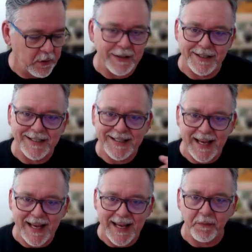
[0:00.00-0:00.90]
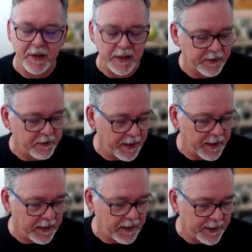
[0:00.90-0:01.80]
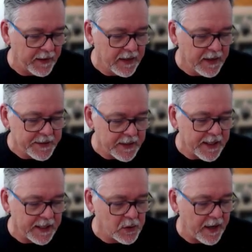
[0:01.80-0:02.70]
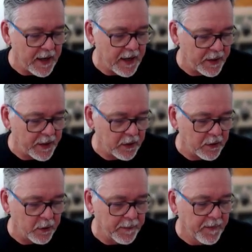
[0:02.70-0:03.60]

just send them the link directly. So that's another way you can do it.